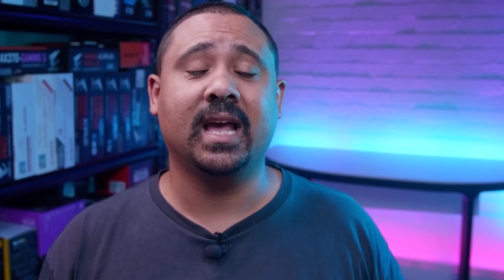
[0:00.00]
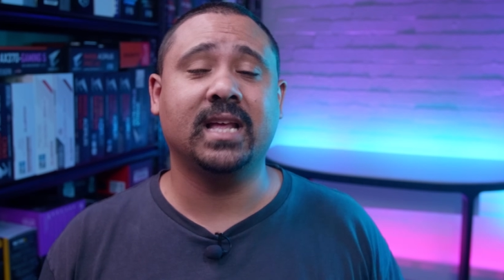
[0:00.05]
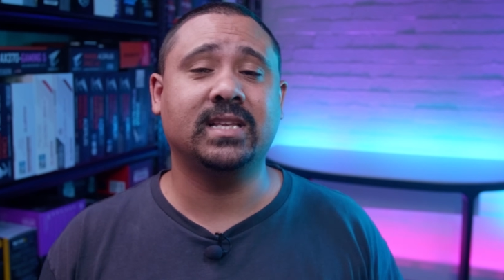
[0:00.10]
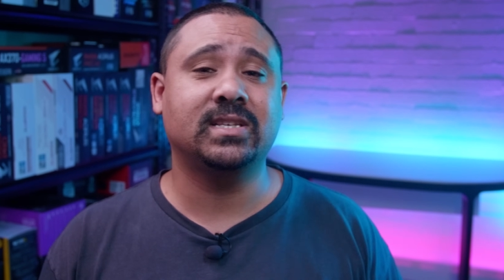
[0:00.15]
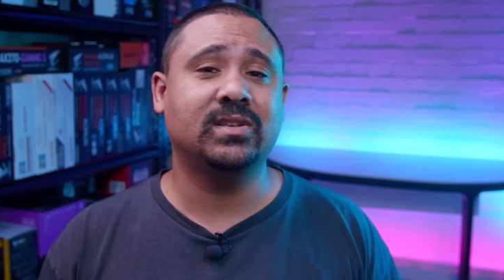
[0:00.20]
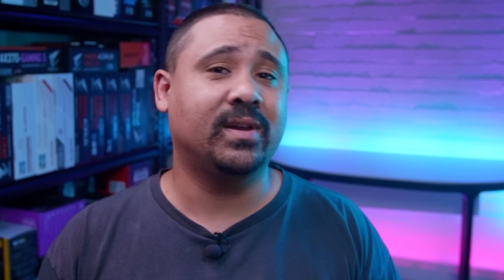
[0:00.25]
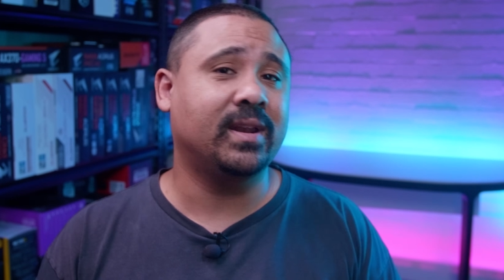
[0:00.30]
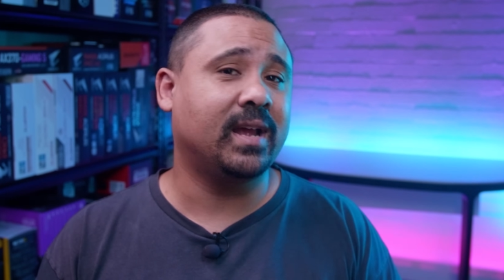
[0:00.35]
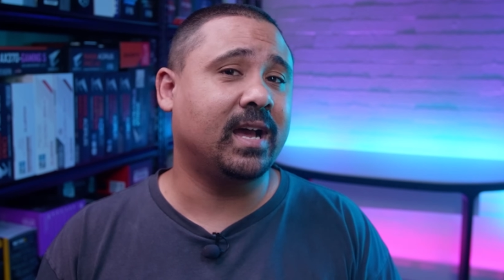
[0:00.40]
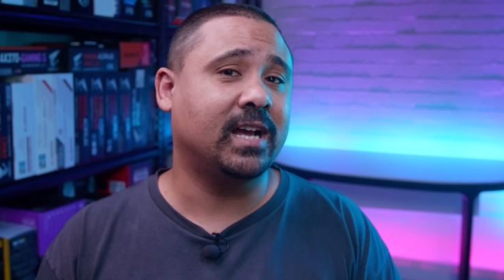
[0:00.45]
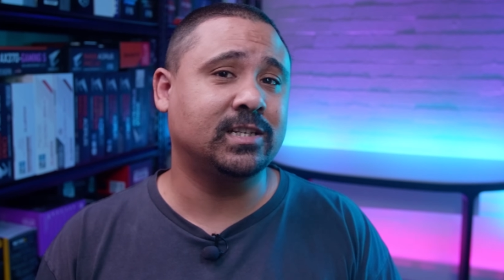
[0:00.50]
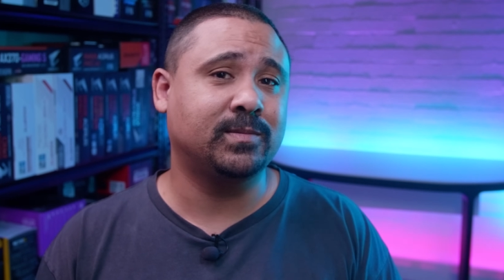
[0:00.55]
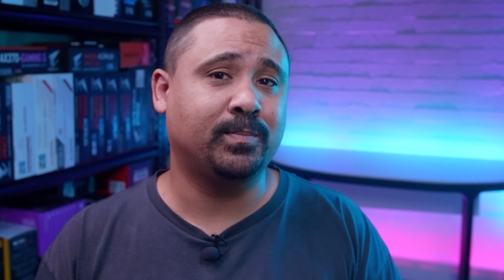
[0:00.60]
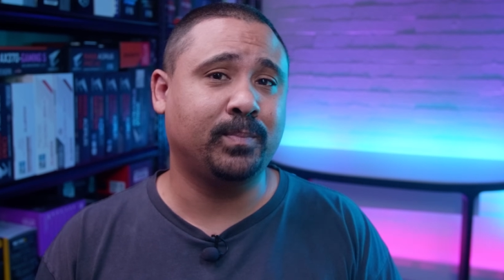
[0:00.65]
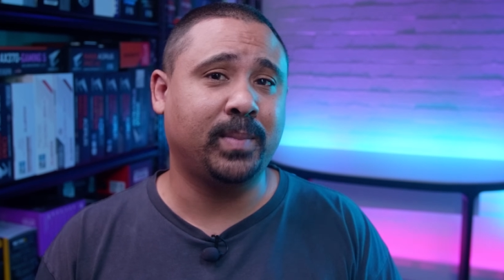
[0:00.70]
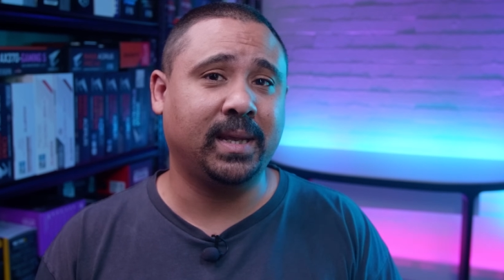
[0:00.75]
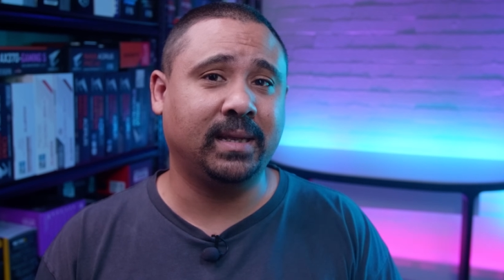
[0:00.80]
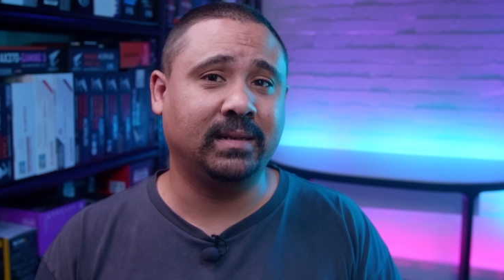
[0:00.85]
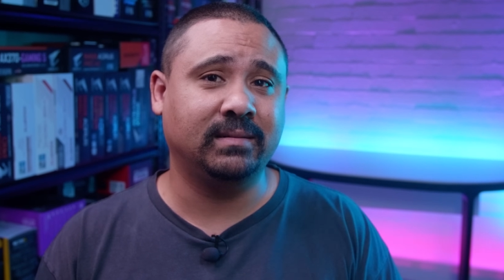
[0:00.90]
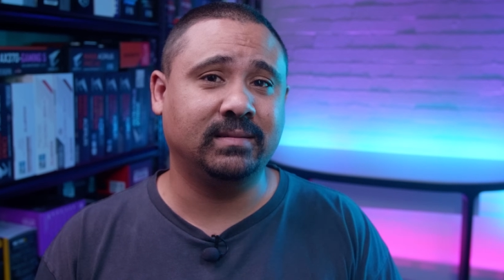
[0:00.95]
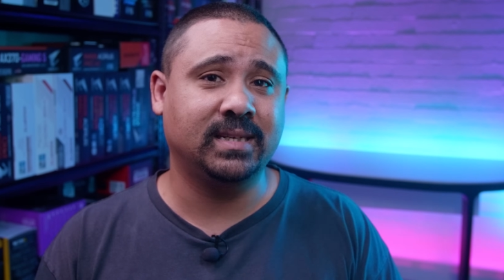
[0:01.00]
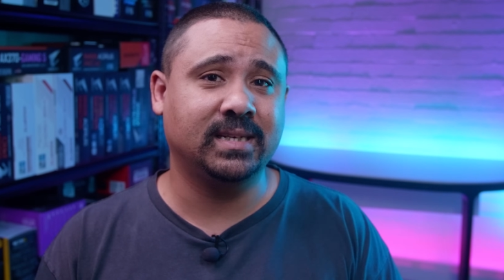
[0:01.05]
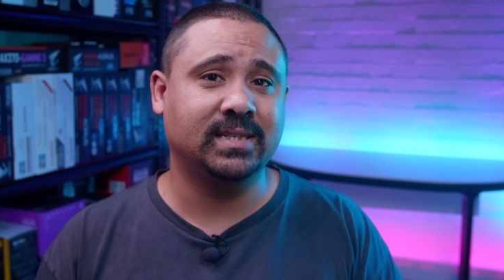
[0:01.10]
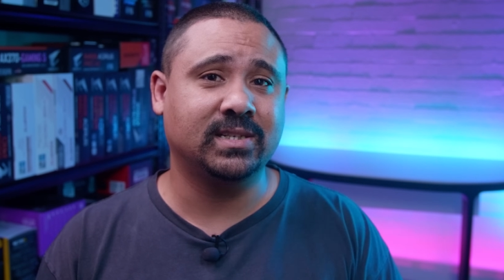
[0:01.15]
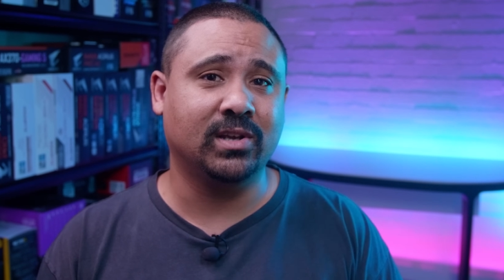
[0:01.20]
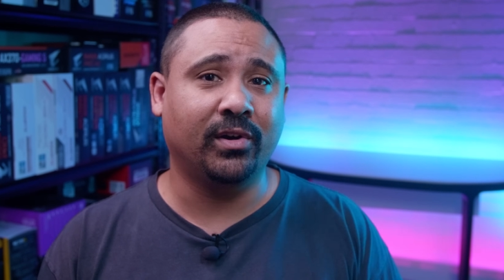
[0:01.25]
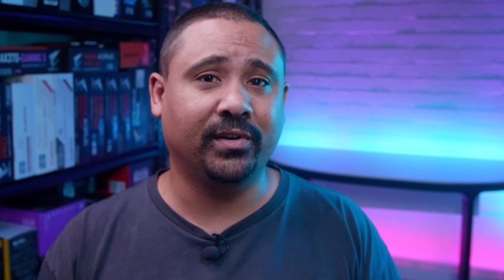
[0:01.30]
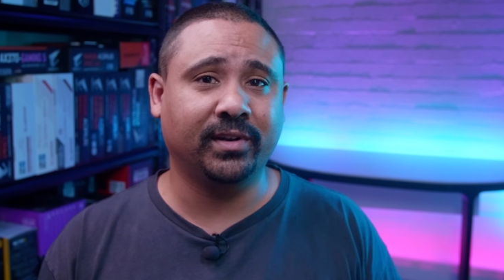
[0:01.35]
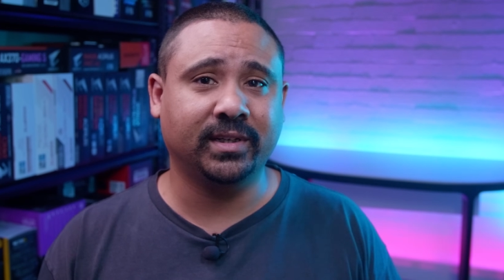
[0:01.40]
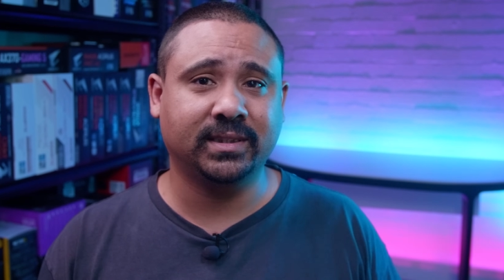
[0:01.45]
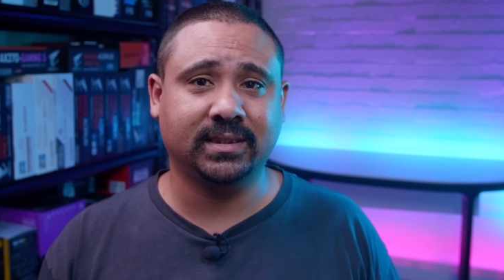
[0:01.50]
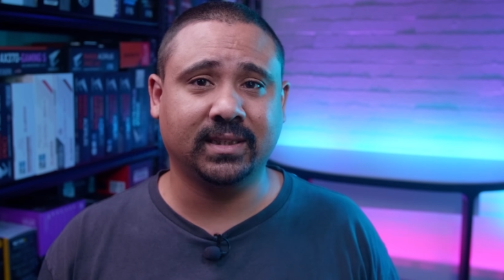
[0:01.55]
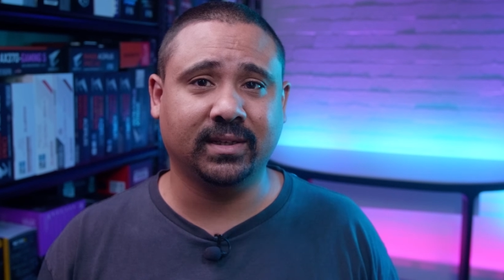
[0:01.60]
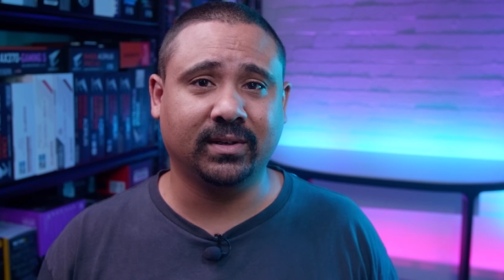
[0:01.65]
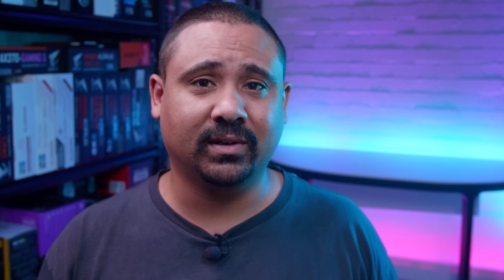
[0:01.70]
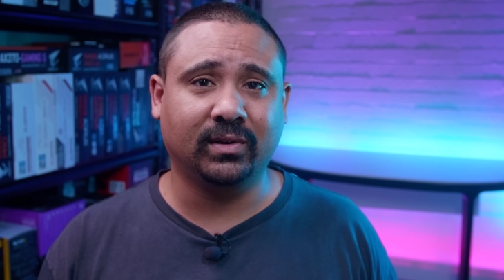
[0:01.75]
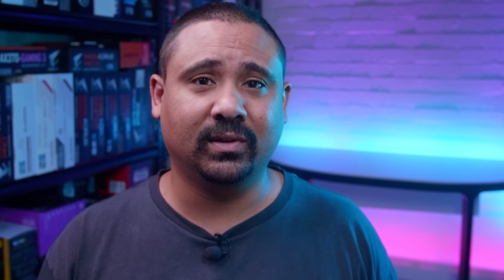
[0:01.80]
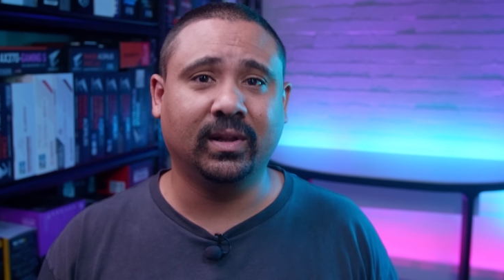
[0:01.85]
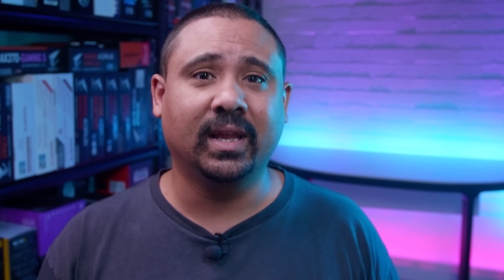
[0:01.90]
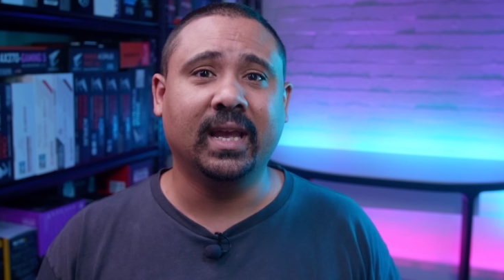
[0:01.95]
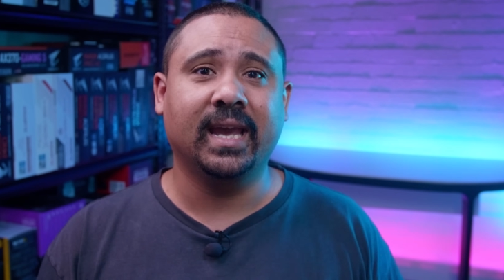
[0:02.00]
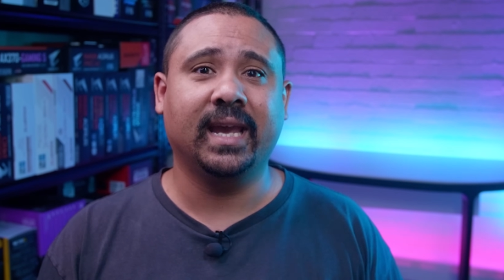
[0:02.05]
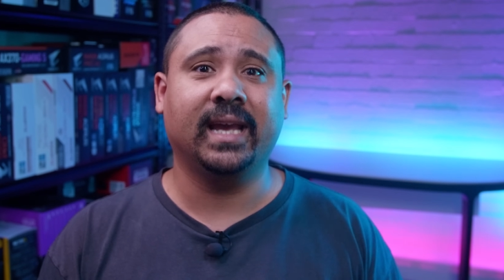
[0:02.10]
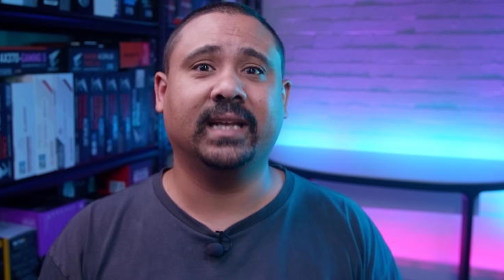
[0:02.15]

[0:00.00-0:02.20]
It's not us being dishonest at all.